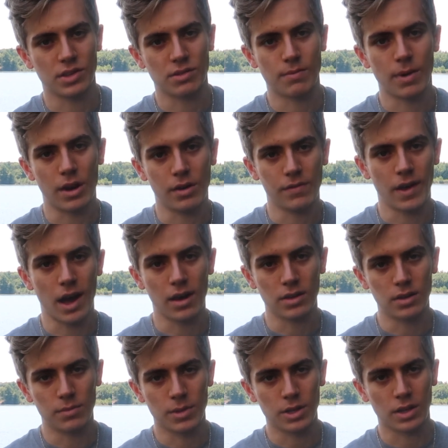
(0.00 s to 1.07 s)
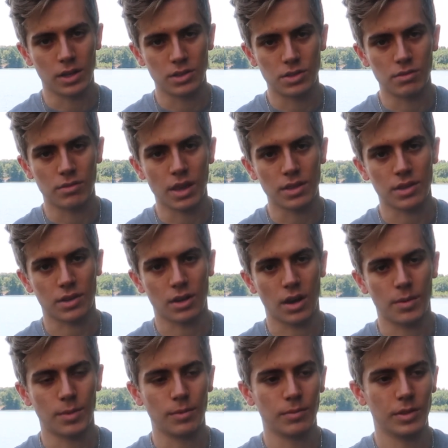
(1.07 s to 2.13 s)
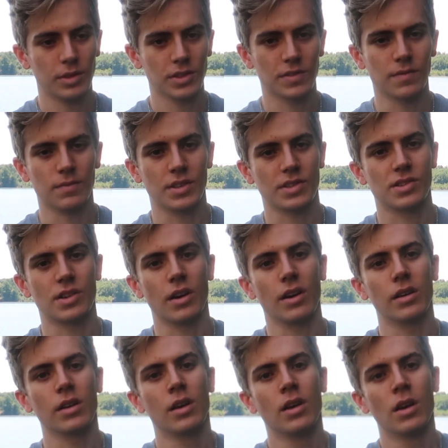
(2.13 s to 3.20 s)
is a better value because you get the carbon wheels from the start.